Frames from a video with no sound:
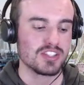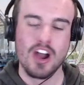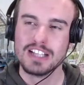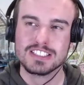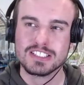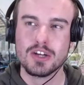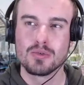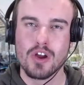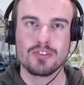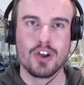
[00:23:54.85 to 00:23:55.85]
I still
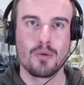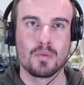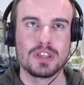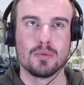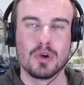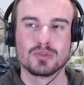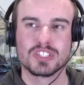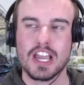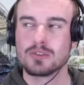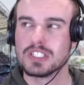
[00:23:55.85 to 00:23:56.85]
don't know whether Will
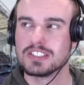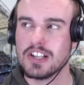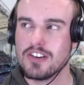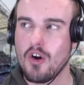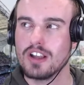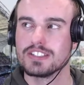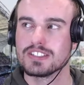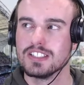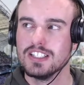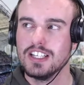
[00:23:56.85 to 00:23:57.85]
Skelton's a
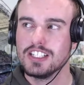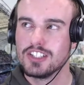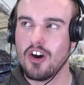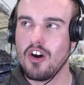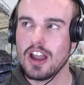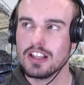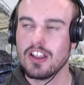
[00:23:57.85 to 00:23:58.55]
nice guy.